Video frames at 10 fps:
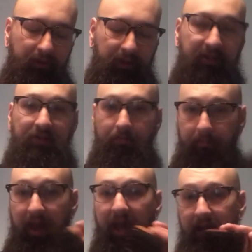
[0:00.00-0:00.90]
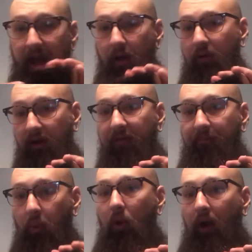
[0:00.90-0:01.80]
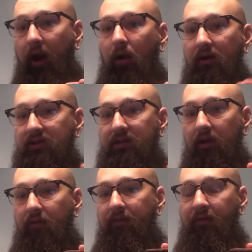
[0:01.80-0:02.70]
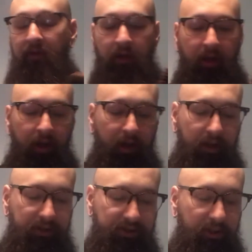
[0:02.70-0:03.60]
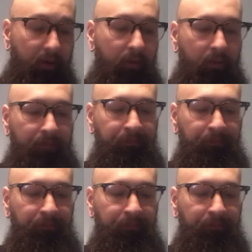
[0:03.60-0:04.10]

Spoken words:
It's made out of boar hair itself, so,